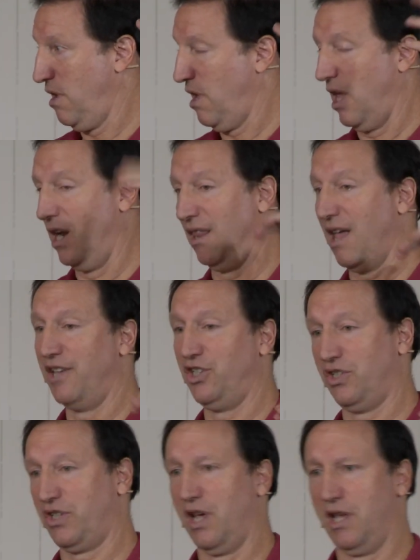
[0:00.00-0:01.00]
And Elijah
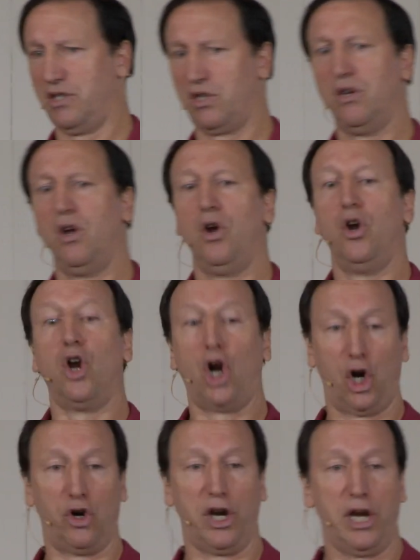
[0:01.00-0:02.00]
says,
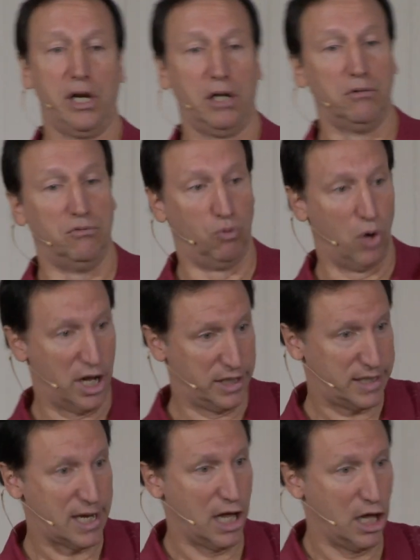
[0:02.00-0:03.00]
Hurry, run,
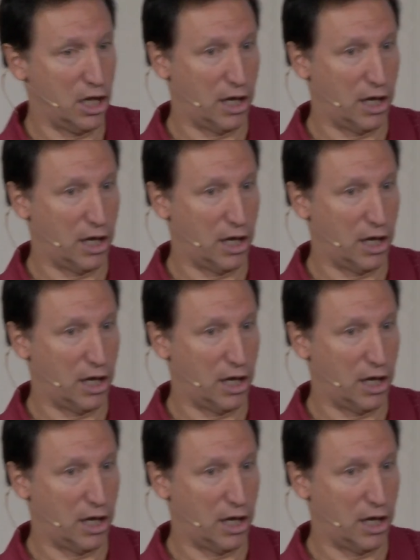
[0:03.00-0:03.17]
tell